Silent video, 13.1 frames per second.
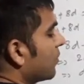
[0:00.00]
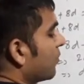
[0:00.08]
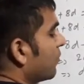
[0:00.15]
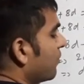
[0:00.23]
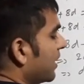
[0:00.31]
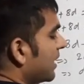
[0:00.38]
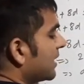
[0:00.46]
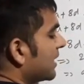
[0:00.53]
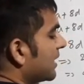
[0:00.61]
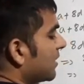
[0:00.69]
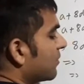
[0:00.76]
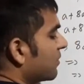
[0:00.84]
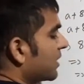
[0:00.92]
1
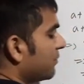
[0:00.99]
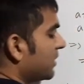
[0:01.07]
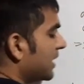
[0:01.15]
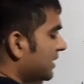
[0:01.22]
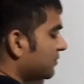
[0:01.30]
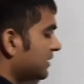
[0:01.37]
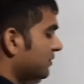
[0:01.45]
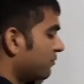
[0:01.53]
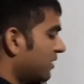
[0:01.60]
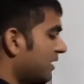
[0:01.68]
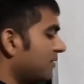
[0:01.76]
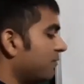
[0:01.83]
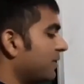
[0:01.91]
here. Okay, we are using
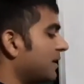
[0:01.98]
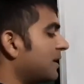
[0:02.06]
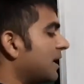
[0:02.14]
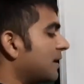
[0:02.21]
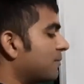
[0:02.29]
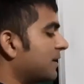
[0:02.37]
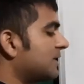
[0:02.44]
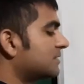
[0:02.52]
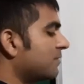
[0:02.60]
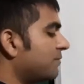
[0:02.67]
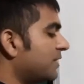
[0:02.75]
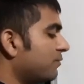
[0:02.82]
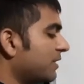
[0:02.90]
1 where at place of
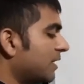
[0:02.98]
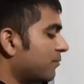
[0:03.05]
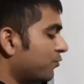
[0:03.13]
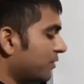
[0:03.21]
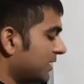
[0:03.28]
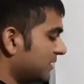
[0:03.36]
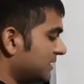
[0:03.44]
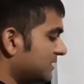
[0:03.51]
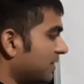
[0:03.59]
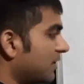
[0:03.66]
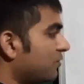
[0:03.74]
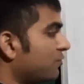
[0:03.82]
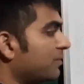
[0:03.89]
d we are putting this
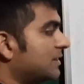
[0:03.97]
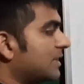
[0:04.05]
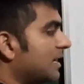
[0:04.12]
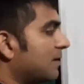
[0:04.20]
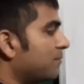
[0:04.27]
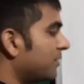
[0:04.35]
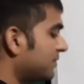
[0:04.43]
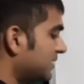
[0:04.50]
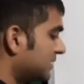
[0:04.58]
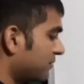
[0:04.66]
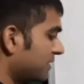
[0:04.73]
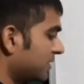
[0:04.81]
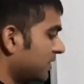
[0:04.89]
value with the help of this
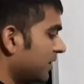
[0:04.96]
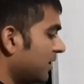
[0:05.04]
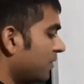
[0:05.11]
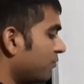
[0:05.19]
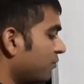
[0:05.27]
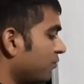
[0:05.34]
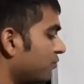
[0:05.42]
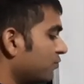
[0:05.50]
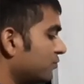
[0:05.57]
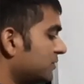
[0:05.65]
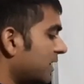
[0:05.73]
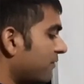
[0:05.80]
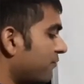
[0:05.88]
equation. 2
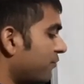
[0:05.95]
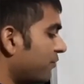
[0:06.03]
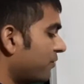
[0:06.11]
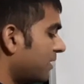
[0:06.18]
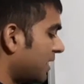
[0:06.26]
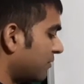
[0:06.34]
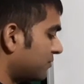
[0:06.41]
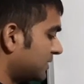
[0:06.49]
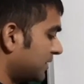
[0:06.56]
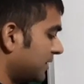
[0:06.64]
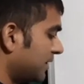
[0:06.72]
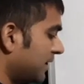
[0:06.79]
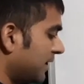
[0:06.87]
2s are 4. Now see,
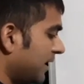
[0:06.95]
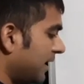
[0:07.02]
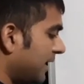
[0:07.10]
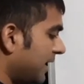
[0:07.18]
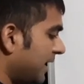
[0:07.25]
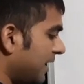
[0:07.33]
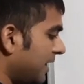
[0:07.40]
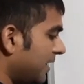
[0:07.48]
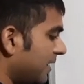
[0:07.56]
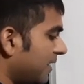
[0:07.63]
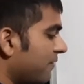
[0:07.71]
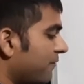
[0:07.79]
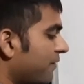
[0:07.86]
a
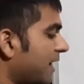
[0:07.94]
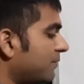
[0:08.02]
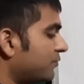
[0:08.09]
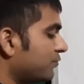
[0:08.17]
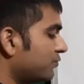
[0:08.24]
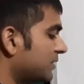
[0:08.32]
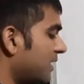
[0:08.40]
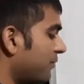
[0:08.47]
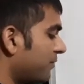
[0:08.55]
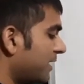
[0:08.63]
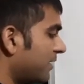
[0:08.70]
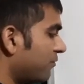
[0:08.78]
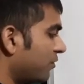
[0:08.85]
5 2s are, we
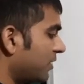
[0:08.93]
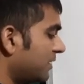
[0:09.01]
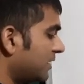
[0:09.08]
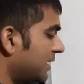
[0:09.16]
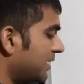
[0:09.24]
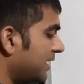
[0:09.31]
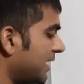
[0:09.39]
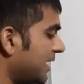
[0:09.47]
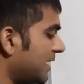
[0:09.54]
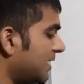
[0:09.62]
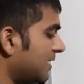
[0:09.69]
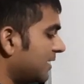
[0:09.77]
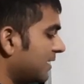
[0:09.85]
have got the
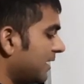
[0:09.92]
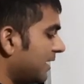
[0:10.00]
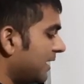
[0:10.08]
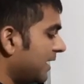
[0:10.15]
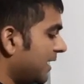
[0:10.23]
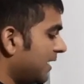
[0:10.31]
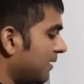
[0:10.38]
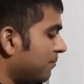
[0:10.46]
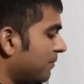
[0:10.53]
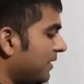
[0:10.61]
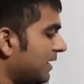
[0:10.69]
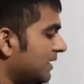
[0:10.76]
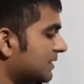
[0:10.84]
10, a
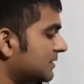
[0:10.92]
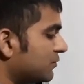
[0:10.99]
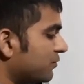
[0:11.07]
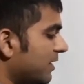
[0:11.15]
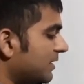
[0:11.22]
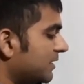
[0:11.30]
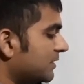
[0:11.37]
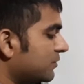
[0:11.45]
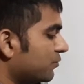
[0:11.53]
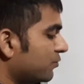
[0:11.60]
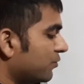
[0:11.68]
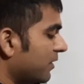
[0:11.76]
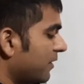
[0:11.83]
plus
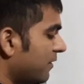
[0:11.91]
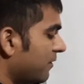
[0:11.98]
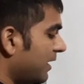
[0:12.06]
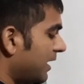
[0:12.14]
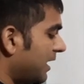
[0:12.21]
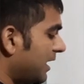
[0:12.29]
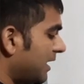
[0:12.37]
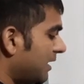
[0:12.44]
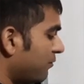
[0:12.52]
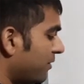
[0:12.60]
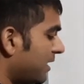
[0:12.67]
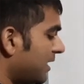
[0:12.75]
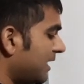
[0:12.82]
22. A
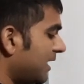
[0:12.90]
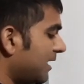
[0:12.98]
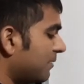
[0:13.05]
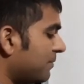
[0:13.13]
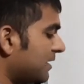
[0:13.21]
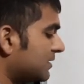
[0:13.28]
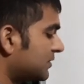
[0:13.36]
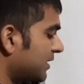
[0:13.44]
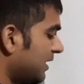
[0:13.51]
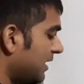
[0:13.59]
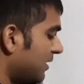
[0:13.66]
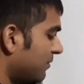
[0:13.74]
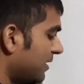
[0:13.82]
1a plus
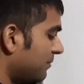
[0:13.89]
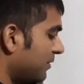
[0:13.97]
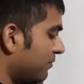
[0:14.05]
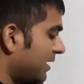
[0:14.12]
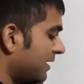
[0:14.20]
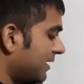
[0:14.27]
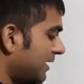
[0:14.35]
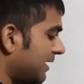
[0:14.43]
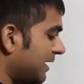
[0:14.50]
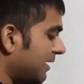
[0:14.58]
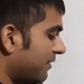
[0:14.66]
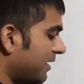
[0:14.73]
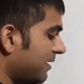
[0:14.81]
10a will be what?
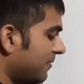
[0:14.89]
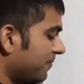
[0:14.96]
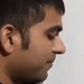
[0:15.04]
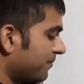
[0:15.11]
11.